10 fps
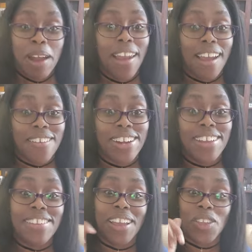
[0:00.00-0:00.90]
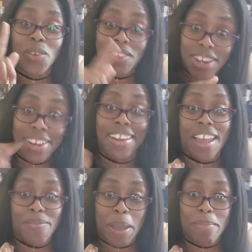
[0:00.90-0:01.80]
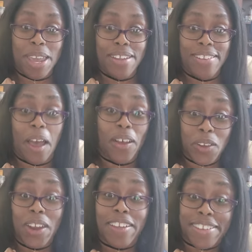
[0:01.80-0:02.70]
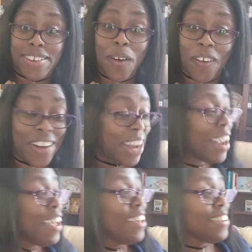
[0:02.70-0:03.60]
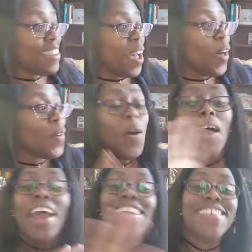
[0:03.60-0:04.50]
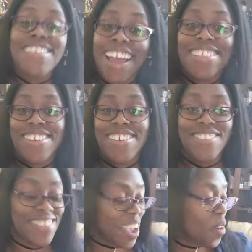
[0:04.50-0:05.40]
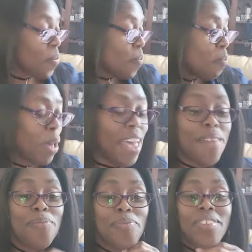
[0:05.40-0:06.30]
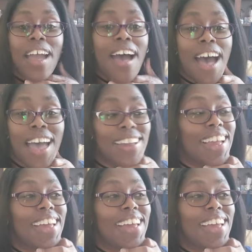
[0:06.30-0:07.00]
hilarious, and you need to have that man tell you this story. So, neither here nor there. But, I...